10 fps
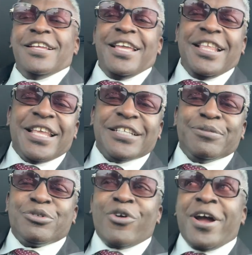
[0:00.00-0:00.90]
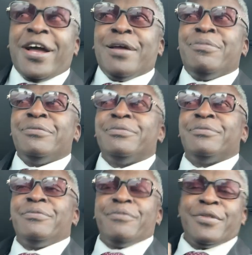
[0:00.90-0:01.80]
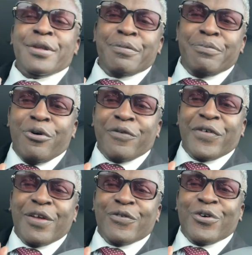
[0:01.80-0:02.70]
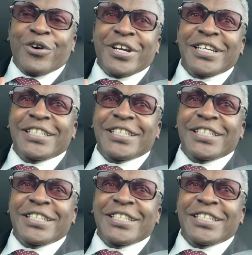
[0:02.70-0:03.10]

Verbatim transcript: Hit that subscribe. Poor favor.